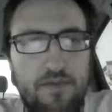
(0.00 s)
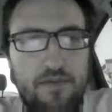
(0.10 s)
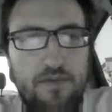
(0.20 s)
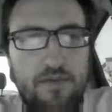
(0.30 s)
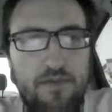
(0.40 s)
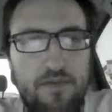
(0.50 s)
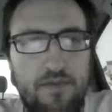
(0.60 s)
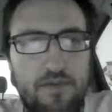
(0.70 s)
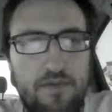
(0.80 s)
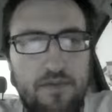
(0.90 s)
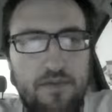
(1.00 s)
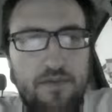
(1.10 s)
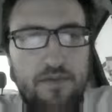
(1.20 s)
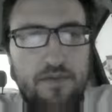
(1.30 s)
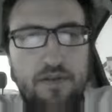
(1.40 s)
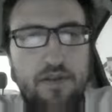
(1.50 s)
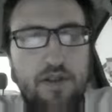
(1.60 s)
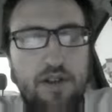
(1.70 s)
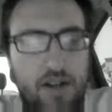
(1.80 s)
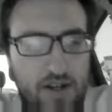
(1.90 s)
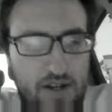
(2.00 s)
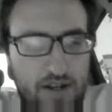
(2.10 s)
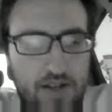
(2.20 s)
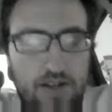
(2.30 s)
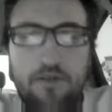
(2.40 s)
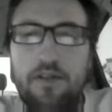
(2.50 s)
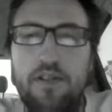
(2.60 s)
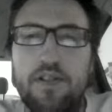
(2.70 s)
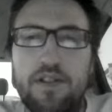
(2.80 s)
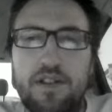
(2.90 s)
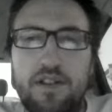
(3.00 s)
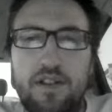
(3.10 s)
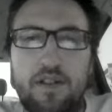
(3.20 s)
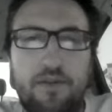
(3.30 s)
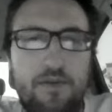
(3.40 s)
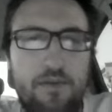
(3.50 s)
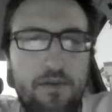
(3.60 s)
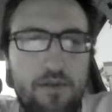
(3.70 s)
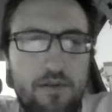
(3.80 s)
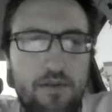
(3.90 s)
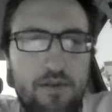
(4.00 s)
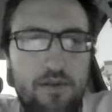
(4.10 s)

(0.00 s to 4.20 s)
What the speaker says: is 0. And we're gonna say for